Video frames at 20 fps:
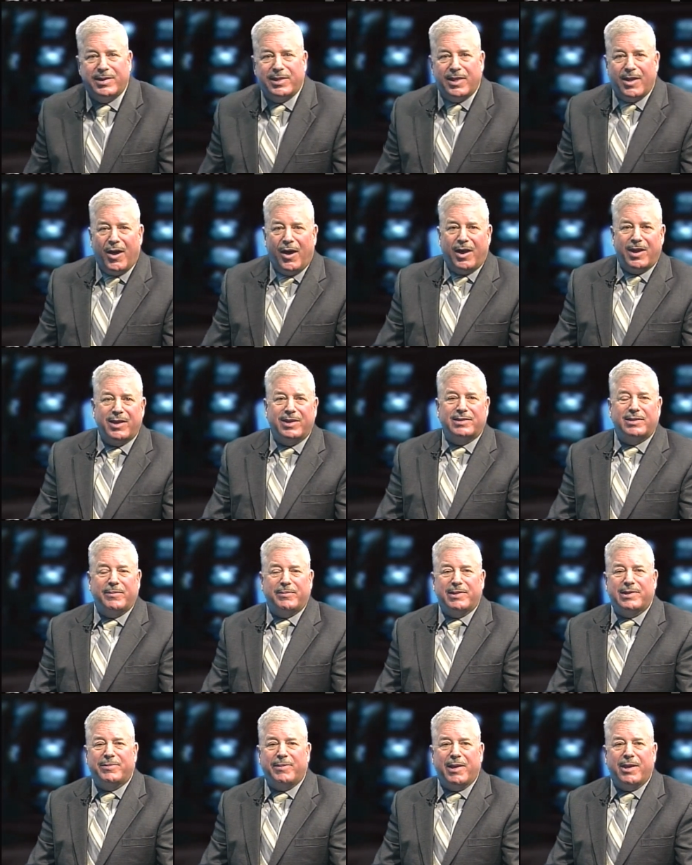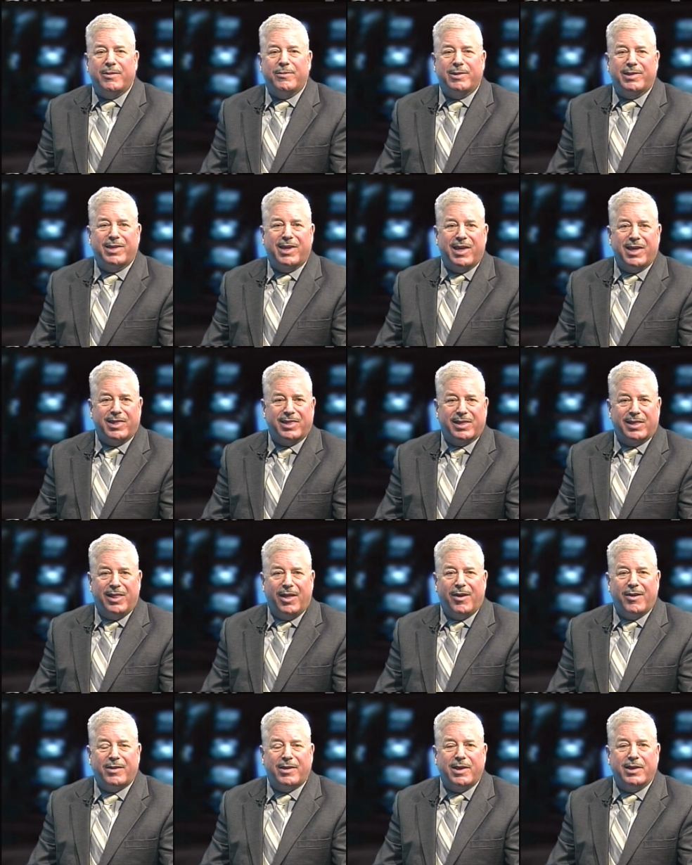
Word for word: the audience, I've been speaking with Keith Clark.